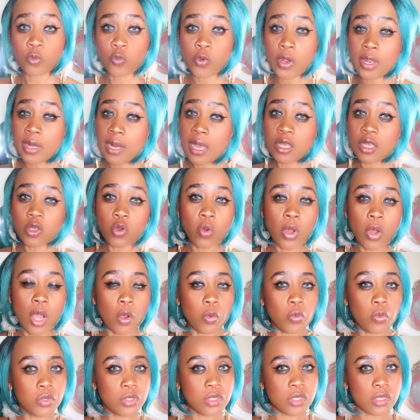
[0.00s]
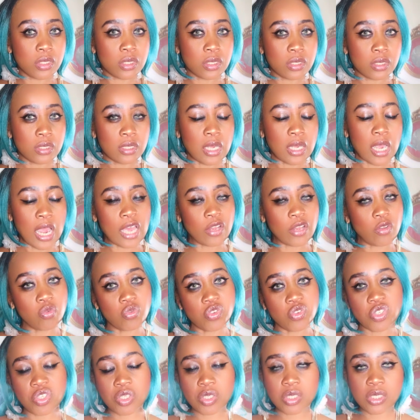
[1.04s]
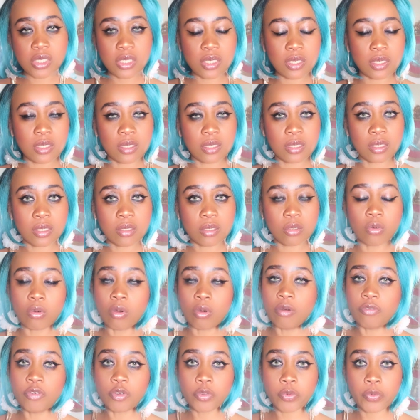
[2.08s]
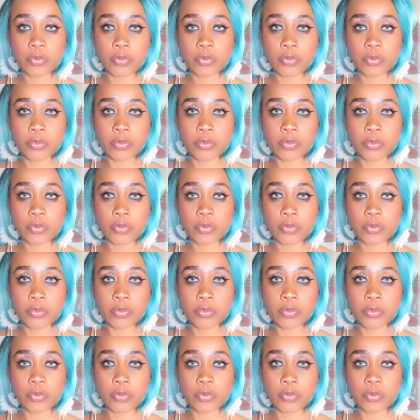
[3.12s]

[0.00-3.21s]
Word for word: When I go out, I don't see the other